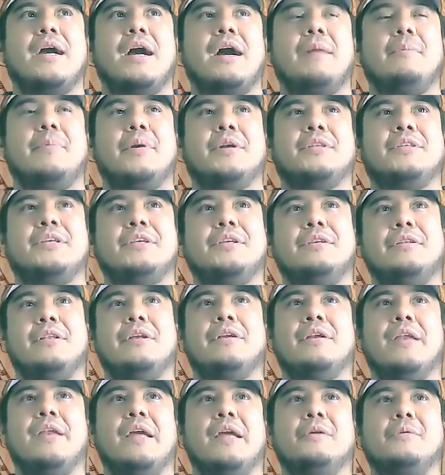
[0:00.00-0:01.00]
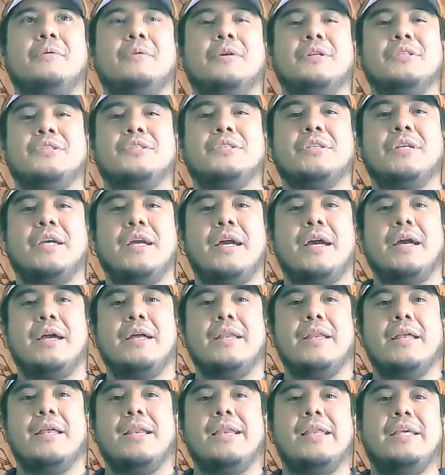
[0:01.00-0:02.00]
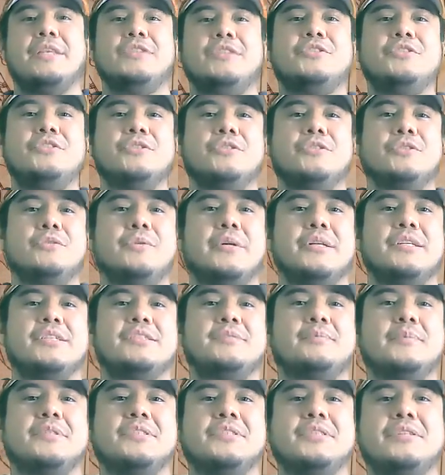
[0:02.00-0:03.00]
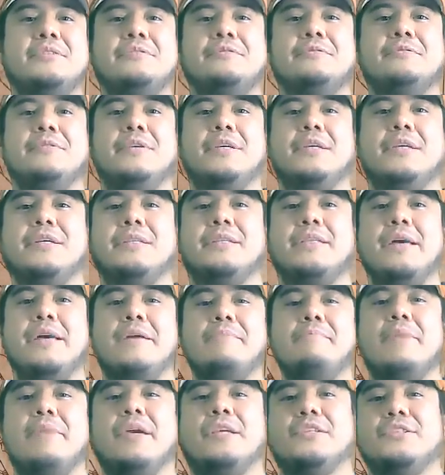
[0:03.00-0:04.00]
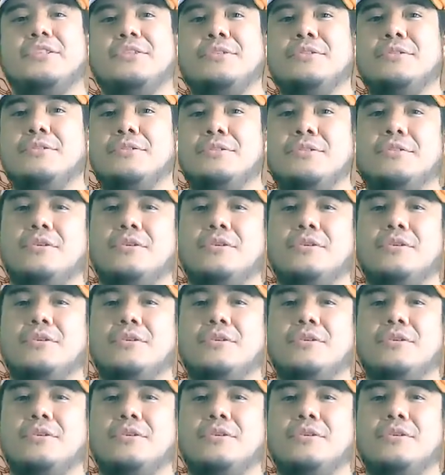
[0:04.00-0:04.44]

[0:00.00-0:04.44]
a particular language can lead you to a specific dimension,